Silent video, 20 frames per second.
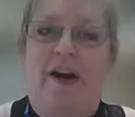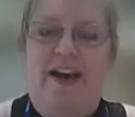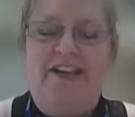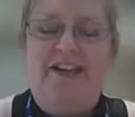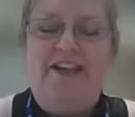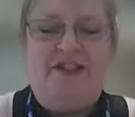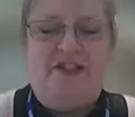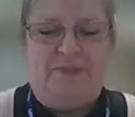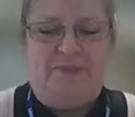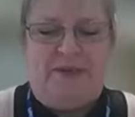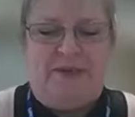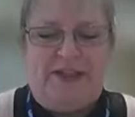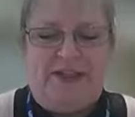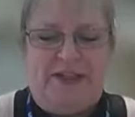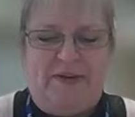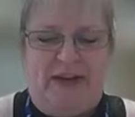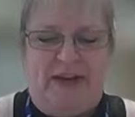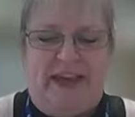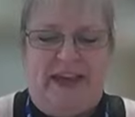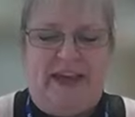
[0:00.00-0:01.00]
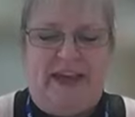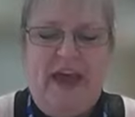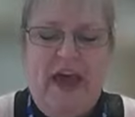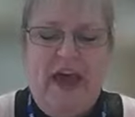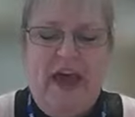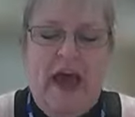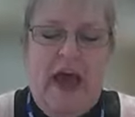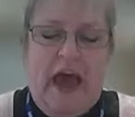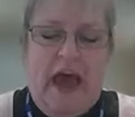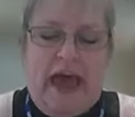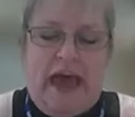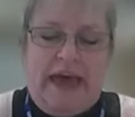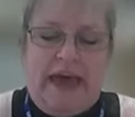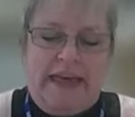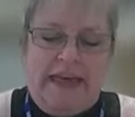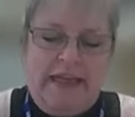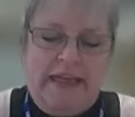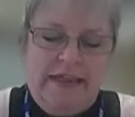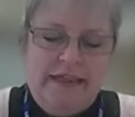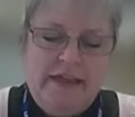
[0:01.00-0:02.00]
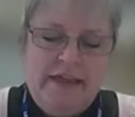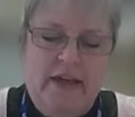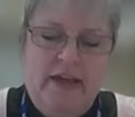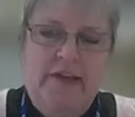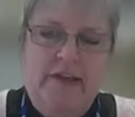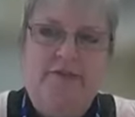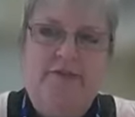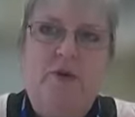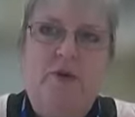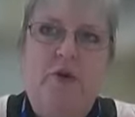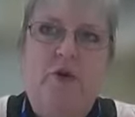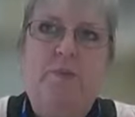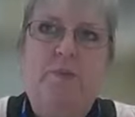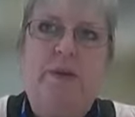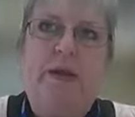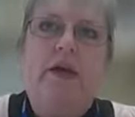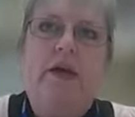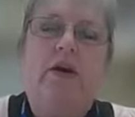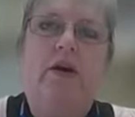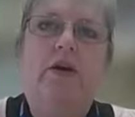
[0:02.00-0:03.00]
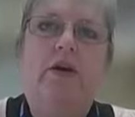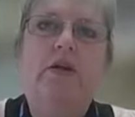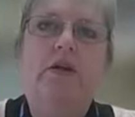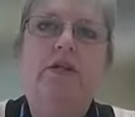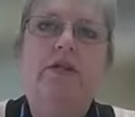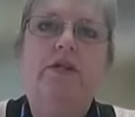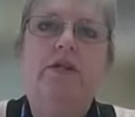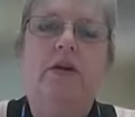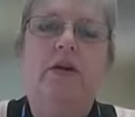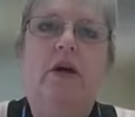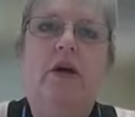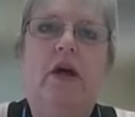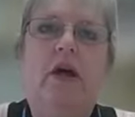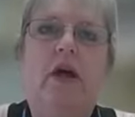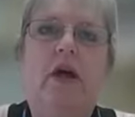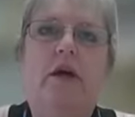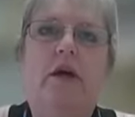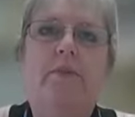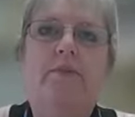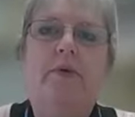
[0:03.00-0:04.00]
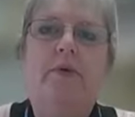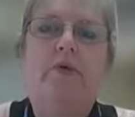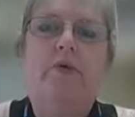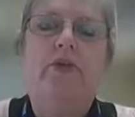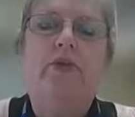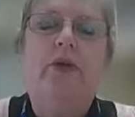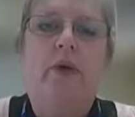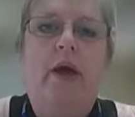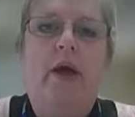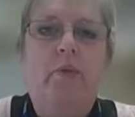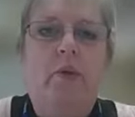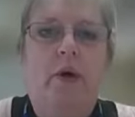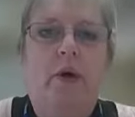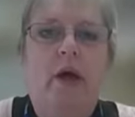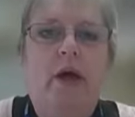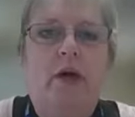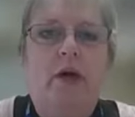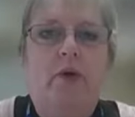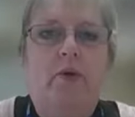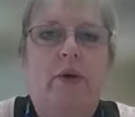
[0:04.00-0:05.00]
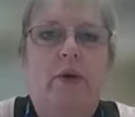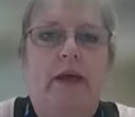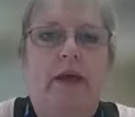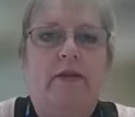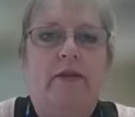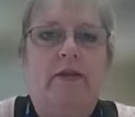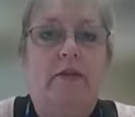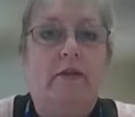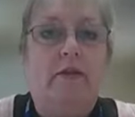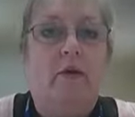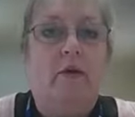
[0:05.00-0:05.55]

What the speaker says: I should be doing. And insightful because although I work with